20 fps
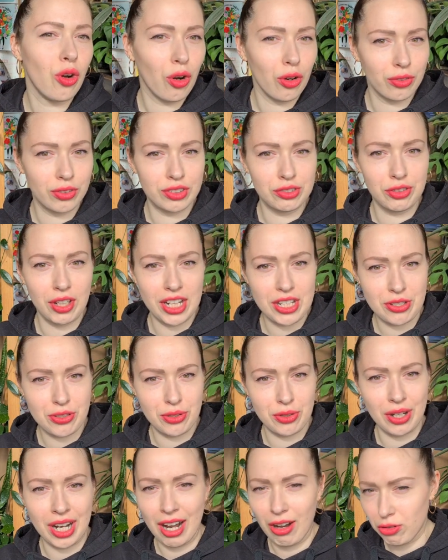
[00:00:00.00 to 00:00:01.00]
often
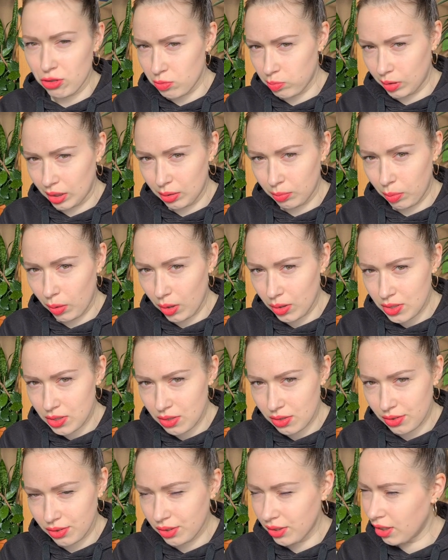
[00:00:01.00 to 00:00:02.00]
rescue houseplant
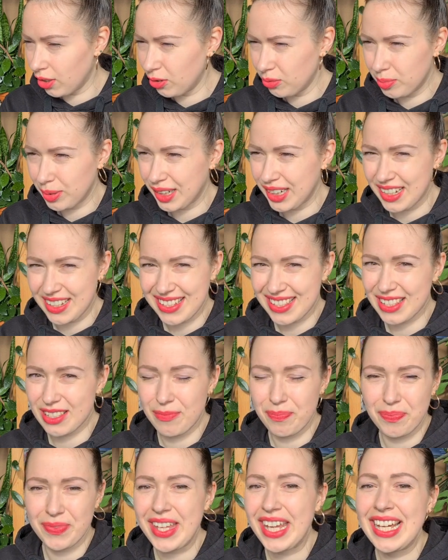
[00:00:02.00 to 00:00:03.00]
pots, you know, because